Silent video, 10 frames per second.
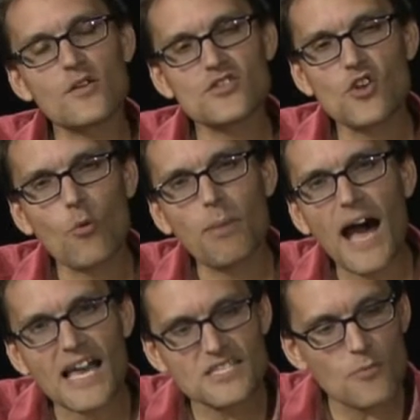there is no
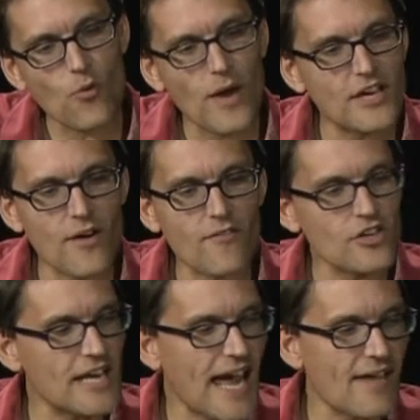possible way you're
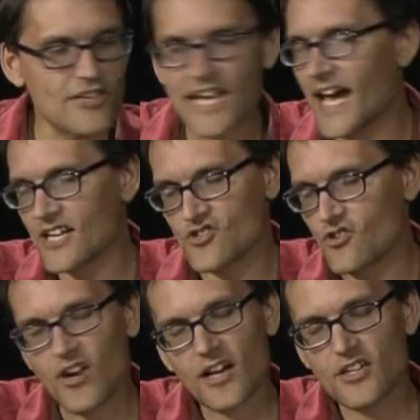ever going to have any
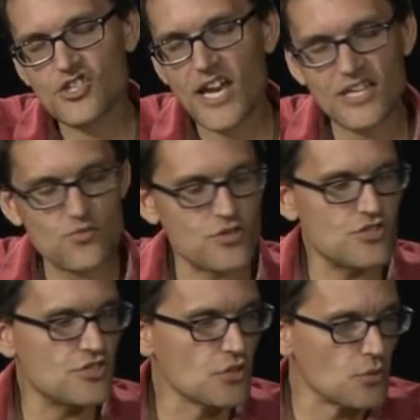action. You're not going to change
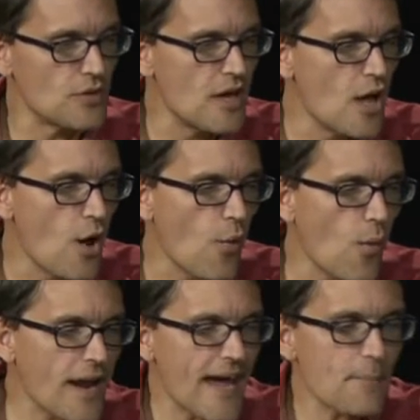what you do.
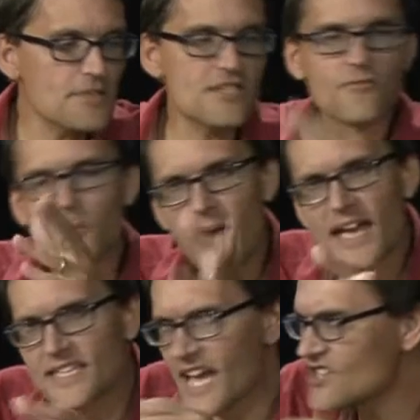What happens if you
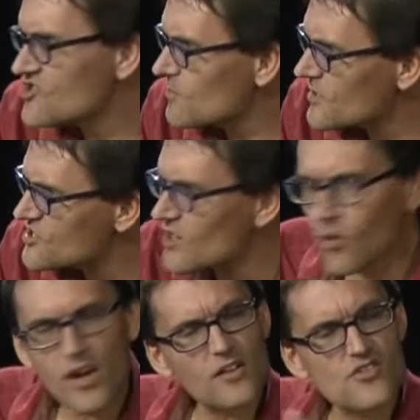pay attention but you
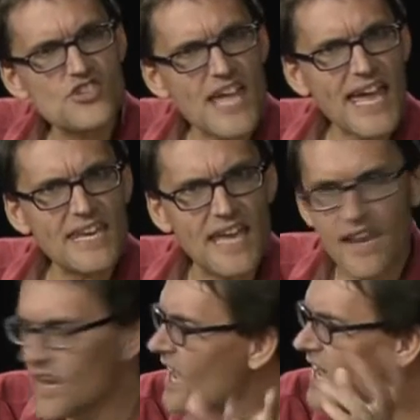don't understand
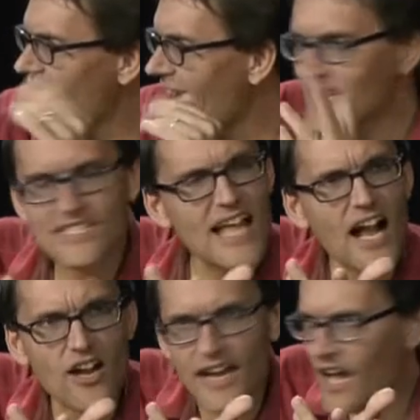it? It's
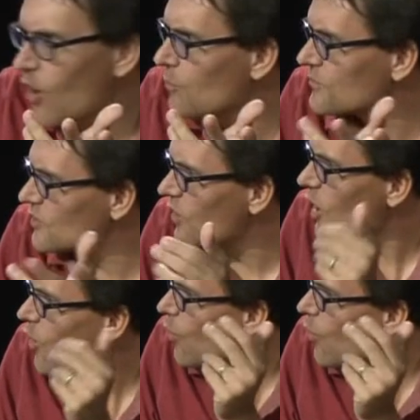not going to help you.